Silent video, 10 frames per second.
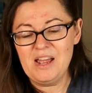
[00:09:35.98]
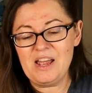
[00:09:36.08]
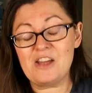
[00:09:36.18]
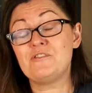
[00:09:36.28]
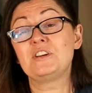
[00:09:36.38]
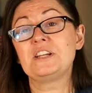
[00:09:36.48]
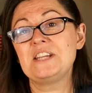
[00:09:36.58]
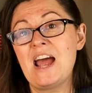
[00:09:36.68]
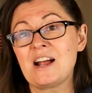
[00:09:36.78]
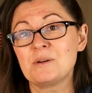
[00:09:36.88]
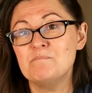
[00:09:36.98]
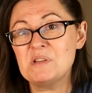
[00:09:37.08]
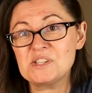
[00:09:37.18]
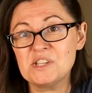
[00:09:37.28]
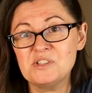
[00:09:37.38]
If an attack
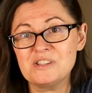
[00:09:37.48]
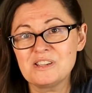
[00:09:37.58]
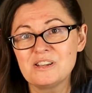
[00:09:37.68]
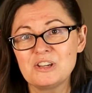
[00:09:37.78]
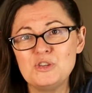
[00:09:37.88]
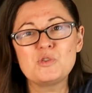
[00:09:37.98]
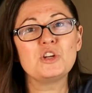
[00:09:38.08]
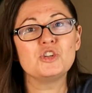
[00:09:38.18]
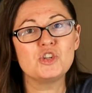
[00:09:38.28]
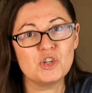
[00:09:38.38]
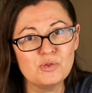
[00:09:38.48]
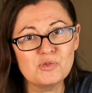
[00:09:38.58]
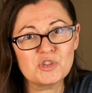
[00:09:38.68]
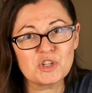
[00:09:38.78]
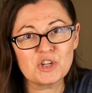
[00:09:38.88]
misses, you can
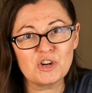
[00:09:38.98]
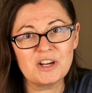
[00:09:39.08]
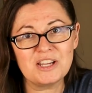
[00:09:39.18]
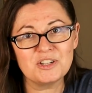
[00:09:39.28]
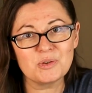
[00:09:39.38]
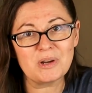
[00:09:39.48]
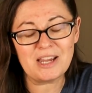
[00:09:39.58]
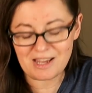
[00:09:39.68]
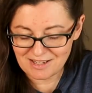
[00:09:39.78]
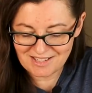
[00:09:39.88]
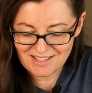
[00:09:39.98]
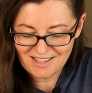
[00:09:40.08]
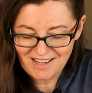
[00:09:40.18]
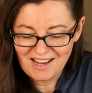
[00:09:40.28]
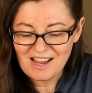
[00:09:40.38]
choose to turn it into a hit,
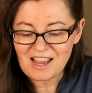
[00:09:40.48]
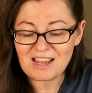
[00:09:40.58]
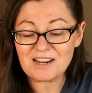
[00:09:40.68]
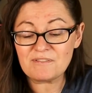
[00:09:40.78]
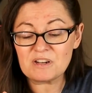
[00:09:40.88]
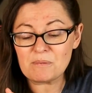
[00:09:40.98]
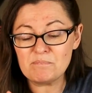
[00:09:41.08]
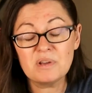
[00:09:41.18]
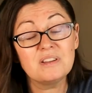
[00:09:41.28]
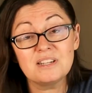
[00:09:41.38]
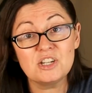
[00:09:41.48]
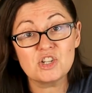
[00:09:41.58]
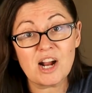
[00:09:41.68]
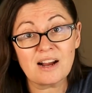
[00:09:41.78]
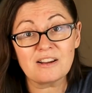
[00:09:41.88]
and if an ability
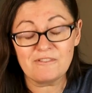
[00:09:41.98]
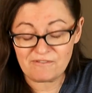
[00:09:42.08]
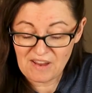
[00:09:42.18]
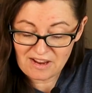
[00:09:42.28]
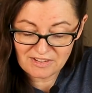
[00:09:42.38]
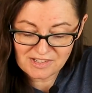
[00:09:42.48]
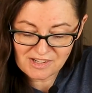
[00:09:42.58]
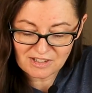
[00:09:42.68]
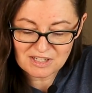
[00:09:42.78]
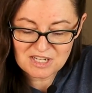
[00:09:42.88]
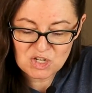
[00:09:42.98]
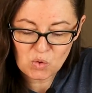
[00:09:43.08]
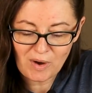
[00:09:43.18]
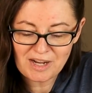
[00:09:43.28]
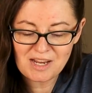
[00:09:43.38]
check fails on a
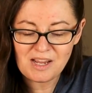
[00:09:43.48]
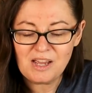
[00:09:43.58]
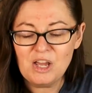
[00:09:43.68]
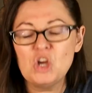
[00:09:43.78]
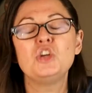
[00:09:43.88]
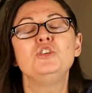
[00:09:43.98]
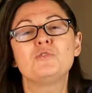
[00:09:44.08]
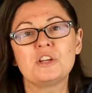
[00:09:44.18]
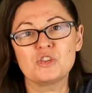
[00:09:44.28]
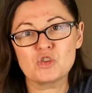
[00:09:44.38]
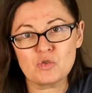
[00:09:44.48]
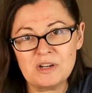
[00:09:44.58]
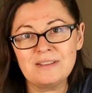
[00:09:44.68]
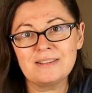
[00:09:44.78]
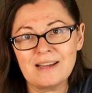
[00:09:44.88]
d20, you can
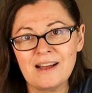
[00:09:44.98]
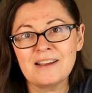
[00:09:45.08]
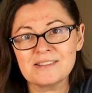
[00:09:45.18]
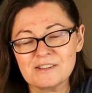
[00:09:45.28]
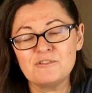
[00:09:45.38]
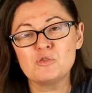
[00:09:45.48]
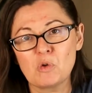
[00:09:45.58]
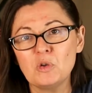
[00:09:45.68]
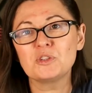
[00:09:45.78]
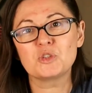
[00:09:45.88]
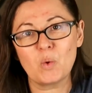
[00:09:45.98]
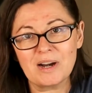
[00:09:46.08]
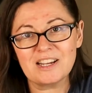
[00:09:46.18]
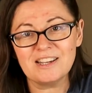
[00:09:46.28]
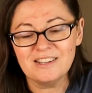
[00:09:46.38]
treat the die as if you rolled a
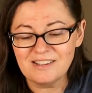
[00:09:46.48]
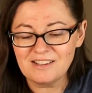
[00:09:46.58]
20.